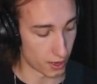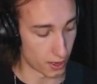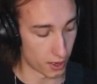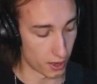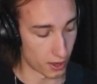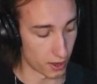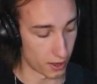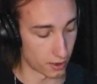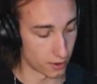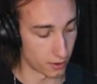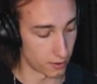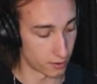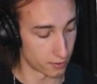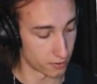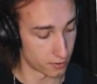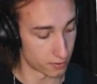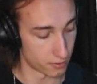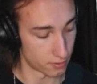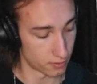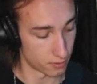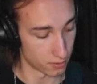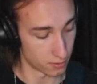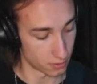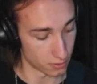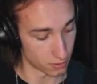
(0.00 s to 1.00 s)
then
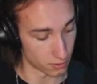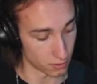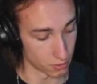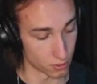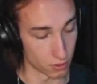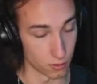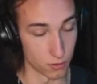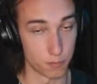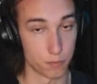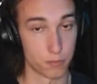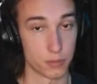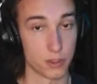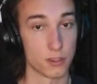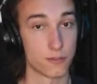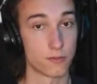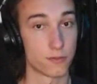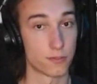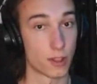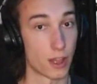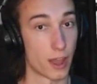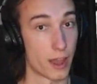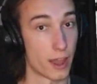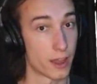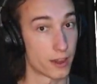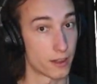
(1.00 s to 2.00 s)
you go B
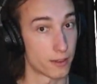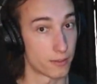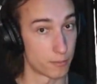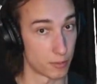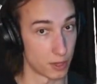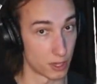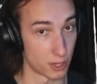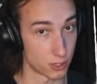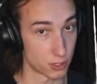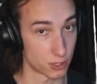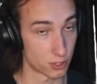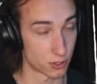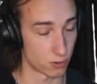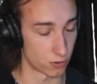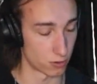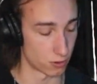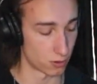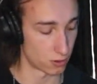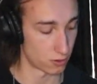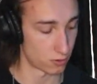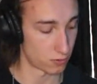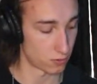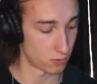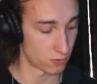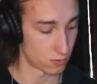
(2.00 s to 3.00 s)
flat, major
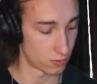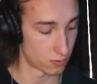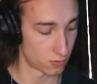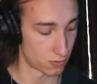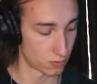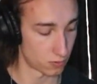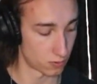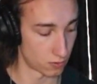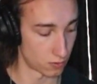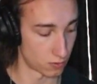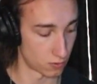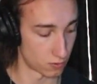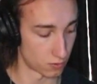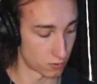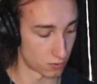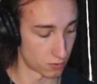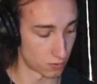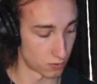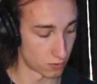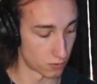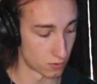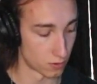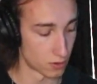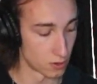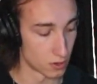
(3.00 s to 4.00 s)
chord.
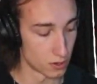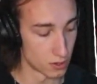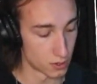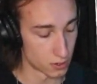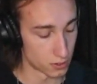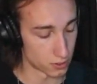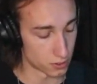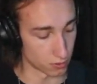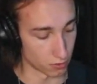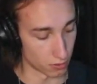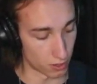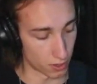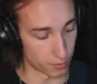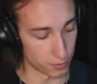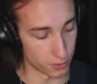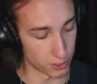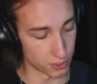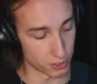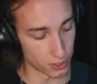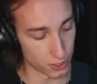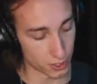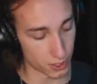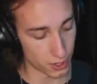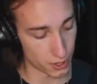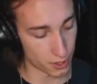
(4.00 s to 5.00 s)
So what I'm
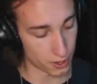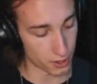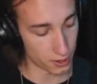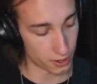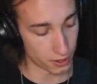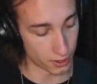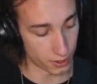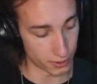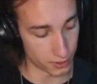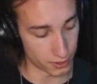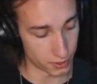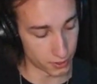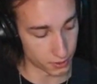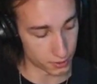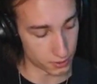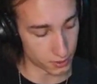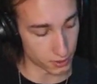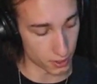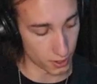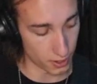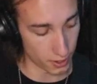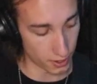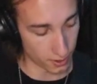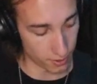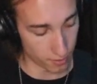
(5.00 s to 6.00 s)
doing here
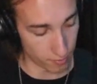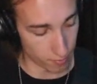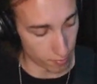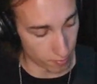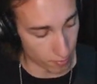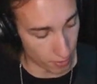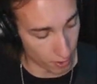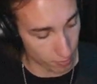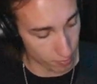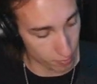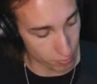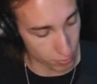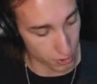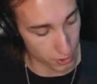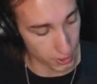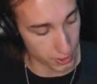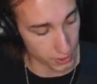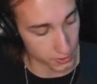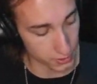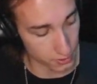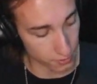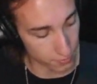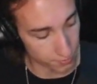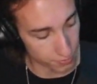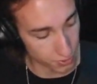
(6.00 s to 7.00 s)
is I'm
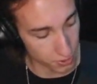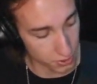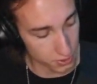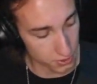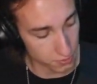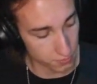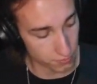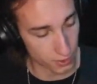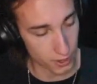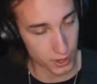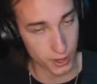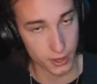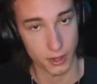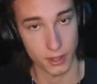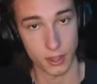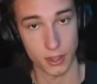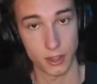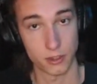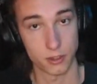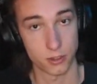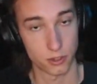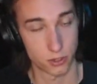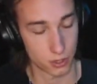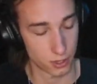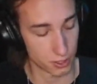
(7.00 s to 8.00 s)
playing the 1st fret
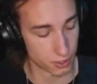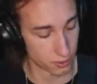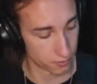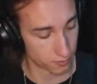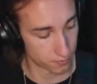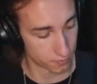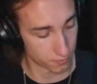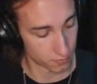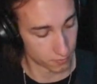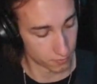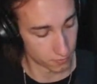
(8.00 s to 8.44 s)
A string,